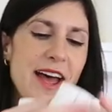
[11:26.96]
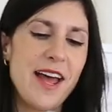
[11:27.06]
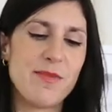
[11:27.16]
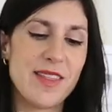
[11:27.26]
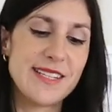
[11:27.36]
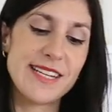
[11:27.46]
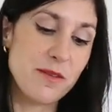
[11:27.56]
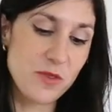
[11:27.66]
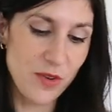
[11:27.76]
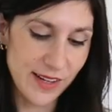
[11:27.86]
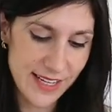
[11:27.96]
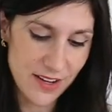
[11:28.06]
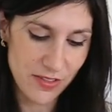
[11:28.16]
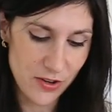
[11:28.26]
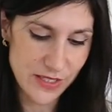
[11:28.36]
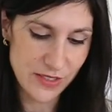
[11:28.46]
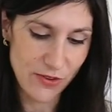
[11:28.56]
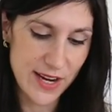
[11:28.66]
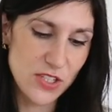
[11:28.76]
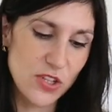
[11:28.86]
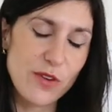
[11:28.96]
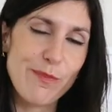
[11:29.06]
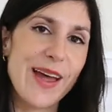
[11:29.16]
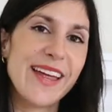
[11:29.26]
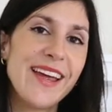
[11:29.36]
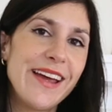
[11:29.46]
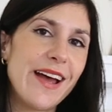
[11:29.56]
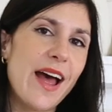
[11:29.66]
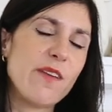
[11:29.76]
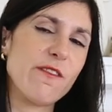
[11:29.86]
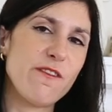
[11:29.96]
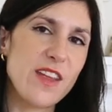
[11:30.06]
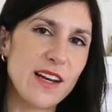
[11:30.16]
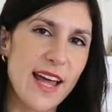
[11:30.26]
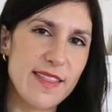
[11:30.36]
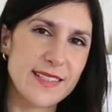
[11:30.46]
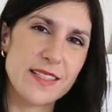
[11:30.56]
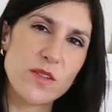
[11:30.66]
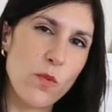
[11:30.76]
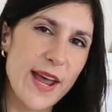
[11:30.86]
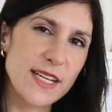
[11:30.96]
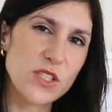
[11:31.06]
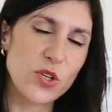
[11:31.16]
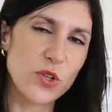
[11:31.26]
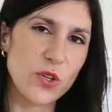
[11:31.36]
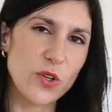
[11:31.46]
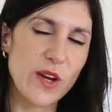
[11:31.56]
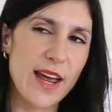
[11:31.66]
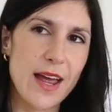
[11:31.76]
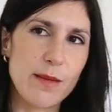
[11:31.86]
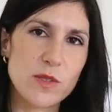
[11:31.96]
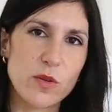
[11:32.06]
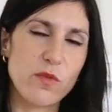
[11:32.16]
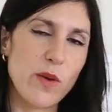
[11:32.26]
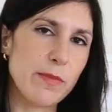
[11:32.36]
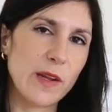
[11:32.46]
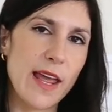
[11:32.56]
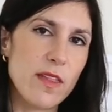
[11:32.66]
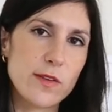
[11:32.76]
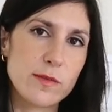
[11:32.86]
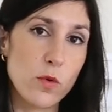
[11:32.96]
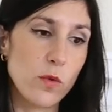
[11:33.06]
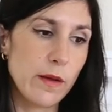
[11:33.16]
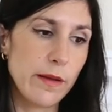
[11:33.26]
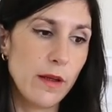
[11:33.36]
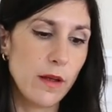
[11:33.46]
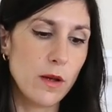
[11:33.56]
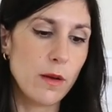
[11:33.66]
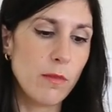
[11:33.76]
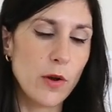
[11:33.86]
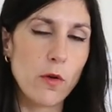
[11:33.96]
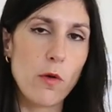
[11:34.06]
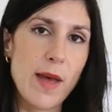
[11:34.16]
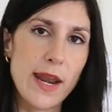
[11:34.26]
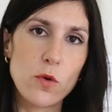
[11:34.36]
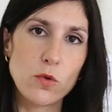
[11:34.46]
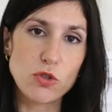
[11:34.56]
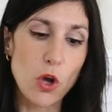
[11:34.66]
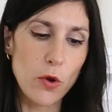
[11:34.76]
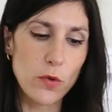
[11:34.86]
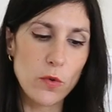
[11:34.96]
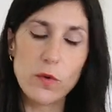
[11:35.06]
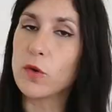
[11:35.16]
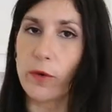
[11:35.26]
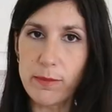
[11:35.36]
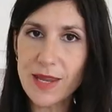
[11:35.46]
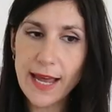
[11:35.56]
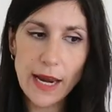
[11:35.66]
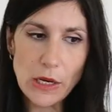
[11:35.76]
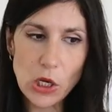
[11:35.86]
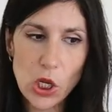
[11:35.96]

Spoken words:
The denim quality on those is great too, but I feel like this is a way to sort of replicate those more monochromatic or tonal creamy colored